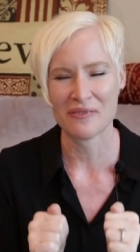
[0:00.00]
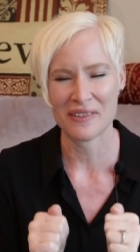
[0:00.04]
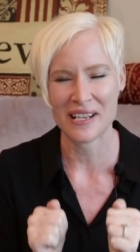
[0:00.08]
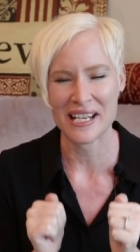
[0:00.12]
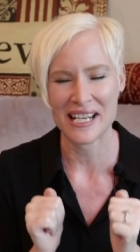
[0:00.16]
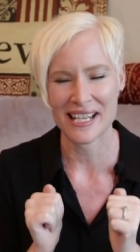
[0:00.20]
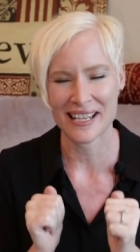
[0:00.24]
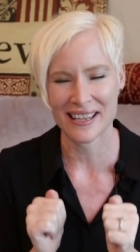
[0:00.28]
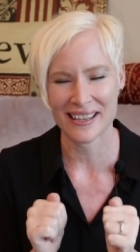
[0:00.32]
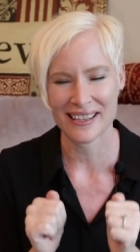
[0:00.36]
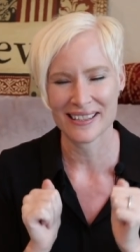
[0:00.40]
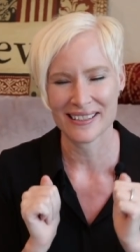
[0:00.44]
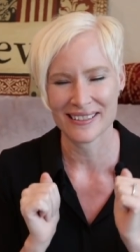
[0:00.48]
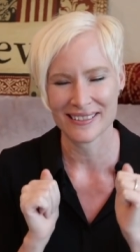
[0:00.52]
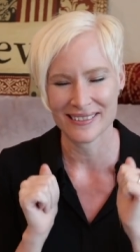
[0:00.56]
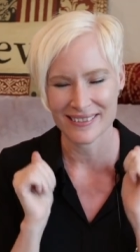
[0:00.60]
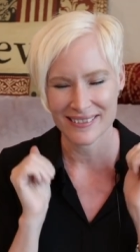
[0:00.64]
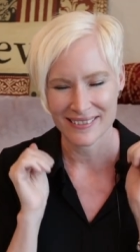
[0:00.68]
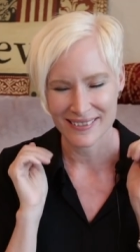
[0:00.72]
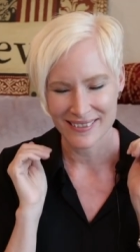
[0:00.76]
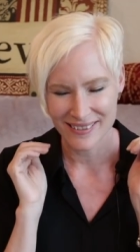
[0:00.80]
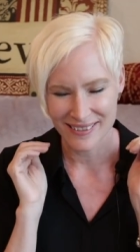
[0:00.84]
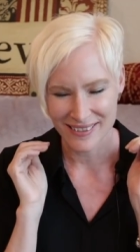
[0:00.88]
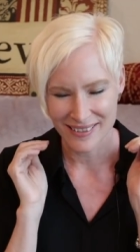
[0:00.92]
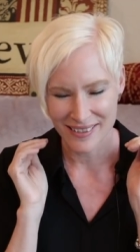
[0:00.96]
faith,
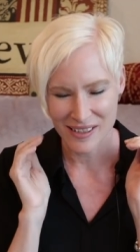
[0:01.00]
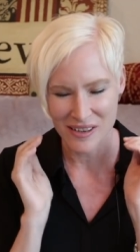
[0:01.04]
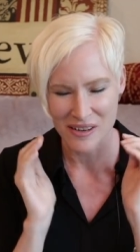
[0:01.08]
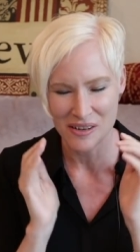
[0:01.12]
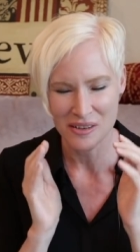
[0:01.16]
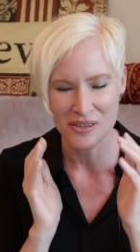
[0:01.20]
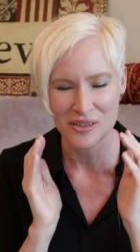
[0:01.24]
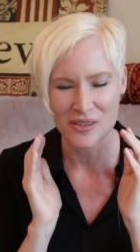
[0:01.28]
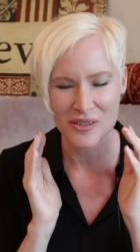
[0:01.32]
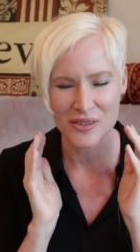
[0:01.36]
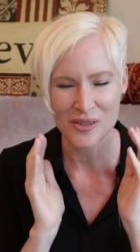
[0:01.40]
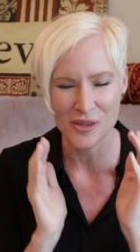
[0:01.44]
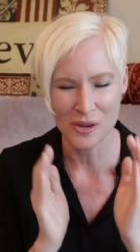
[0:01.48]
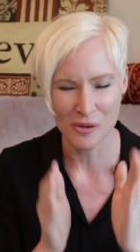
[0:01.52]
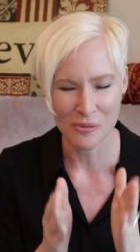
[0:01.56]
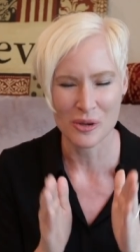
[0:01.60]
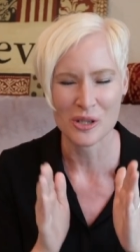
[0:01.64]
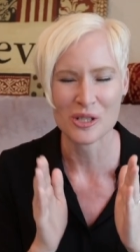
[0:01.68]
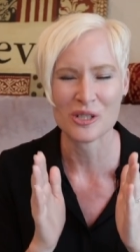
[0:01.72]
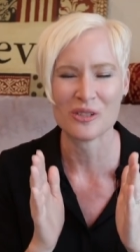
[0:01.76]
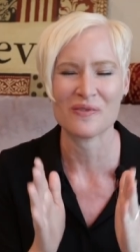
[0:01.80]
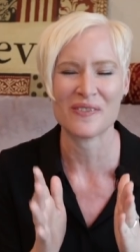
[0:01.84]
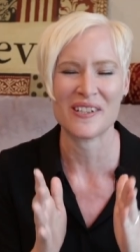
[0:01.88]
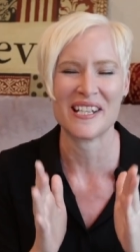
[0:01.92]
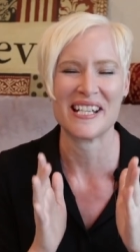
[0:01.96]
so, so
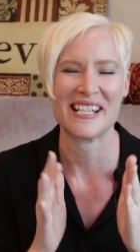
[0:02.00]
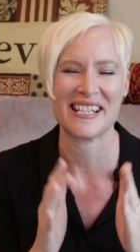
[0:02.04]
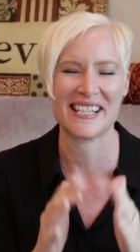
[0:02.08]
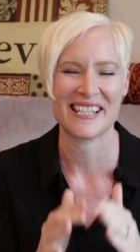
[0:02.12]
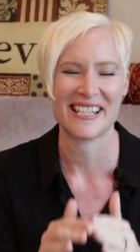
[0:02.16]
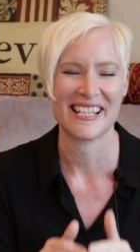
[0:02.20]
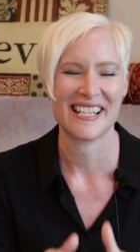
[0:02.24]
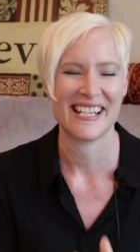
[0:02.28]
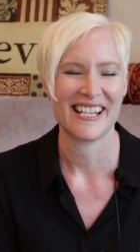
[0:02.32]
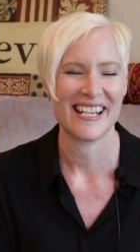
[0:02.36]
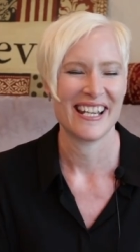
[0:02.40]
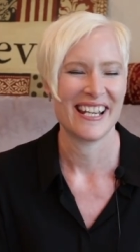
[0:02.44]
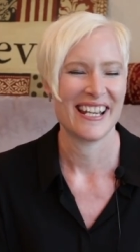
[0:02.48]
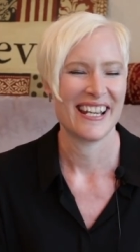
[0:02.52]
much faith.